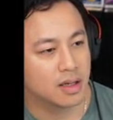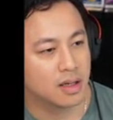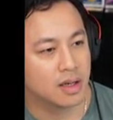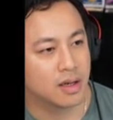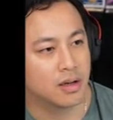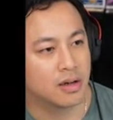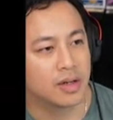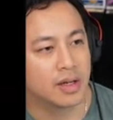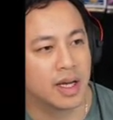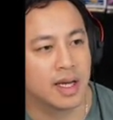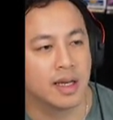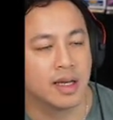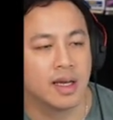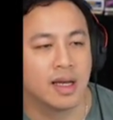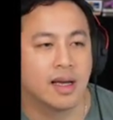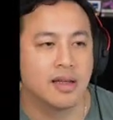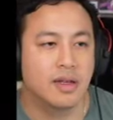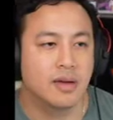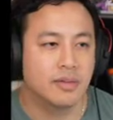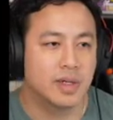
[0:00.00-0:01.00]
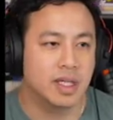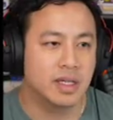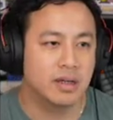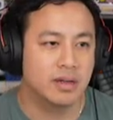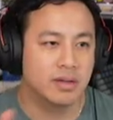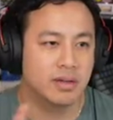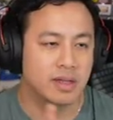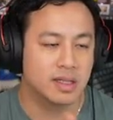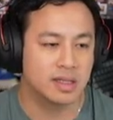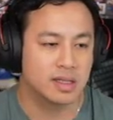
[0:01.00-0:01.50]
Okay, now that we
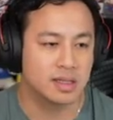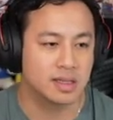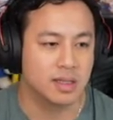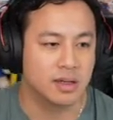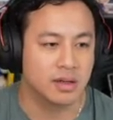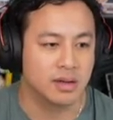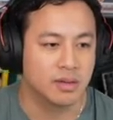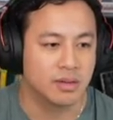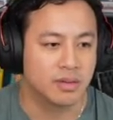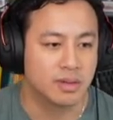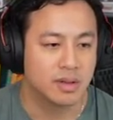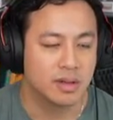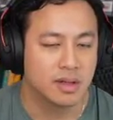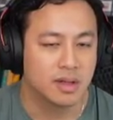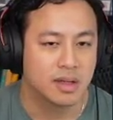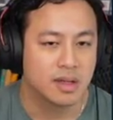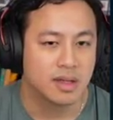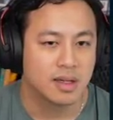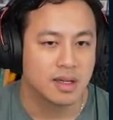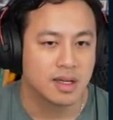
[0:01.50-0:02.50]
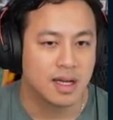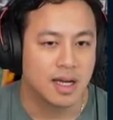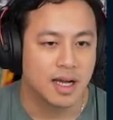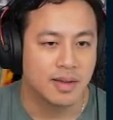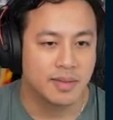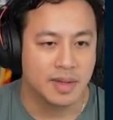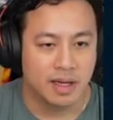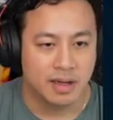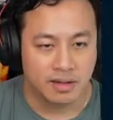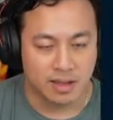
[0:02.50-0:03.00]
know this though,
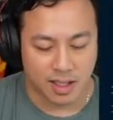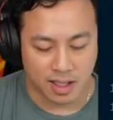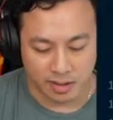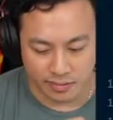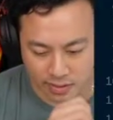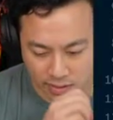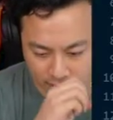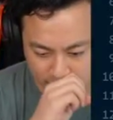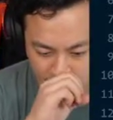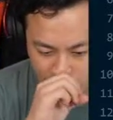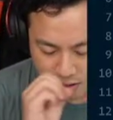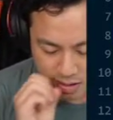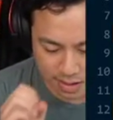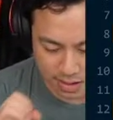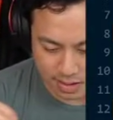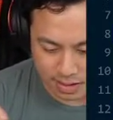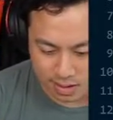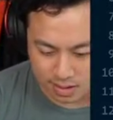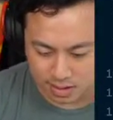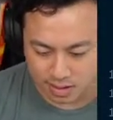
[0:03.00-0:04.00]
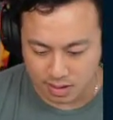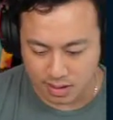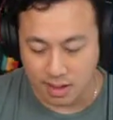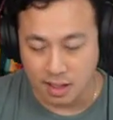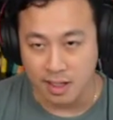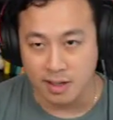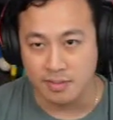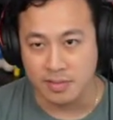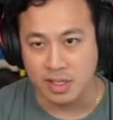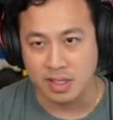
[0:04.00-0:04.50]
I'm now kind of curious,
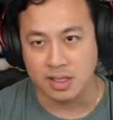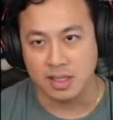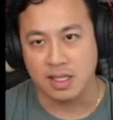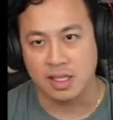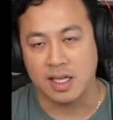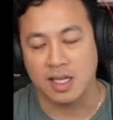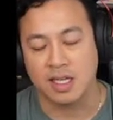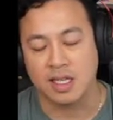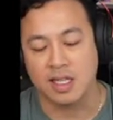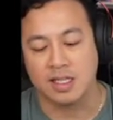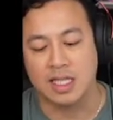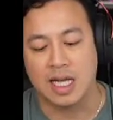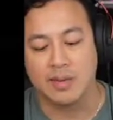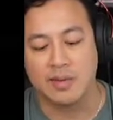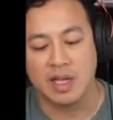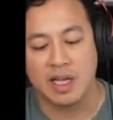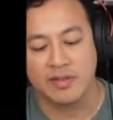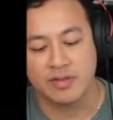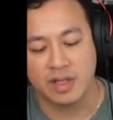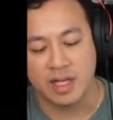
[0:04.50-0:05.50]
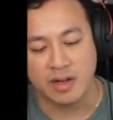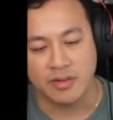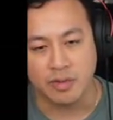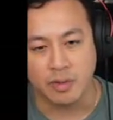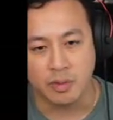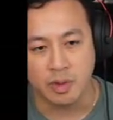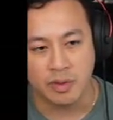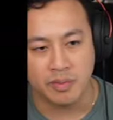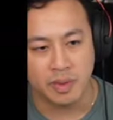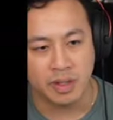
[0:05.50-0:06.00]
because again, in the time we have left, we
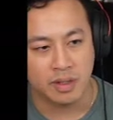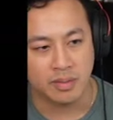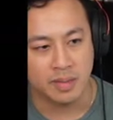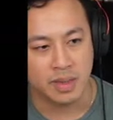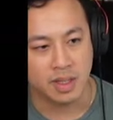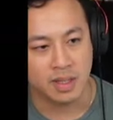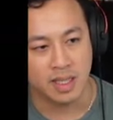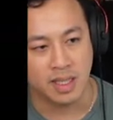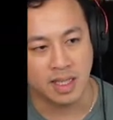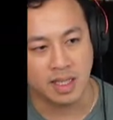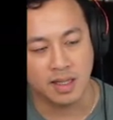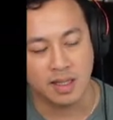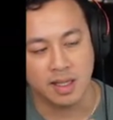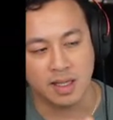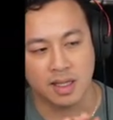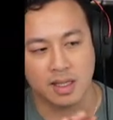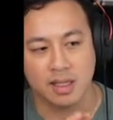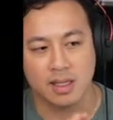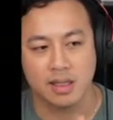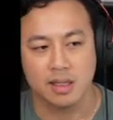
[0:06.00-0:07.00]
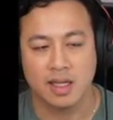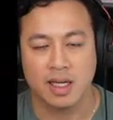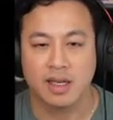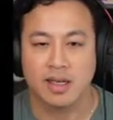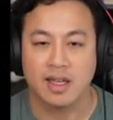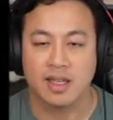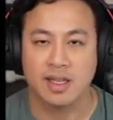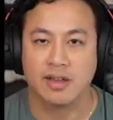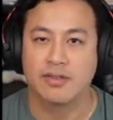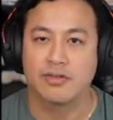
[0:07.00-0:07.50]
won't be able to build anything like,
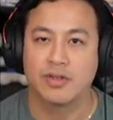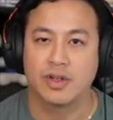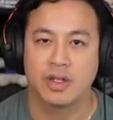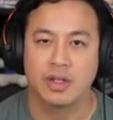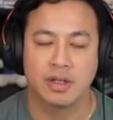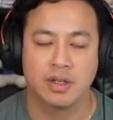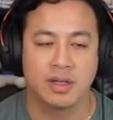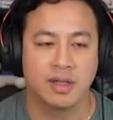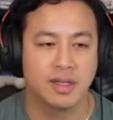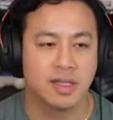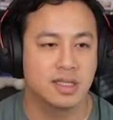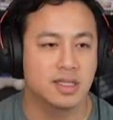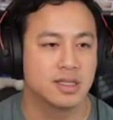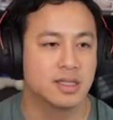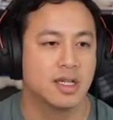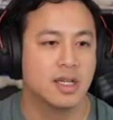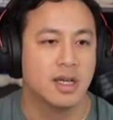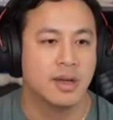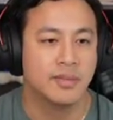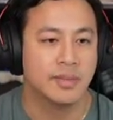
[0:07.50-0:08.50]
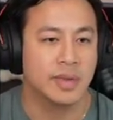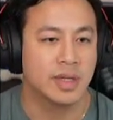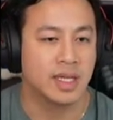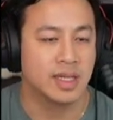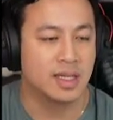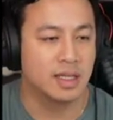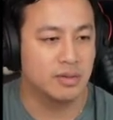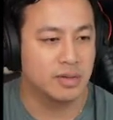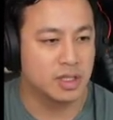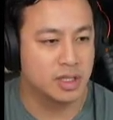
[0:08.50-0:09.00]
I think, further on this, but I
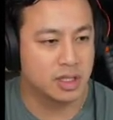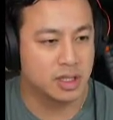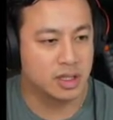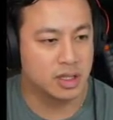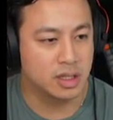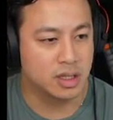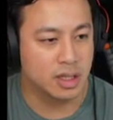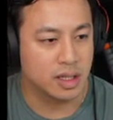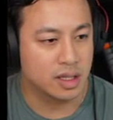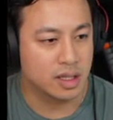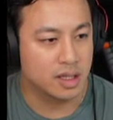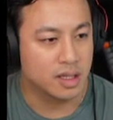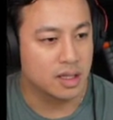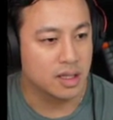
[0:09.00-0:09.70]
think we should